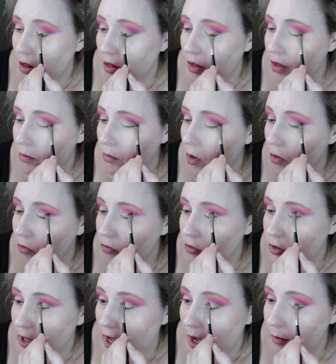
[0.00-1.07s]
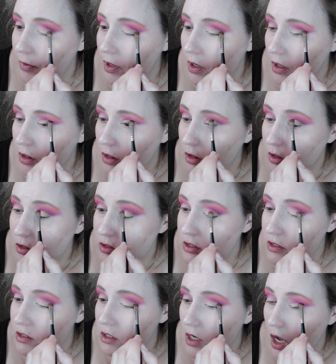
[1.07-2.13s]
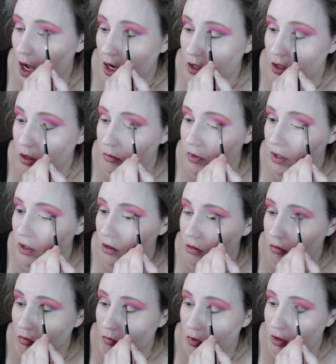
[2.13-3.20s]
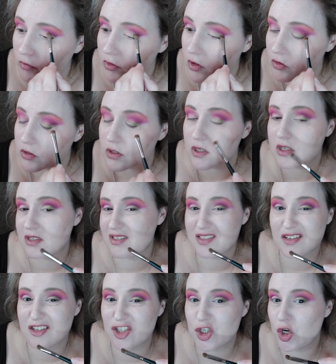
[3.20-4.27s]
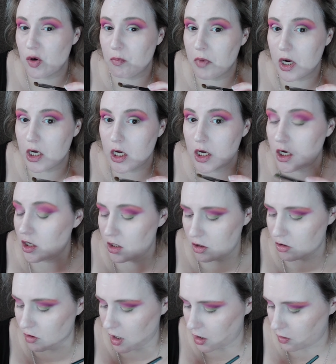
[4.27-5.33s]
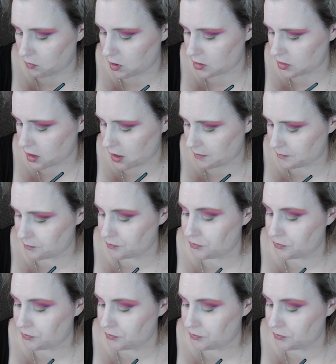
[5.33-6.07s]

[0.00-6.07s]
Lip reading: Let them overlap. This is not going to be one of those because it's going to turn muddy. You're not going to want that.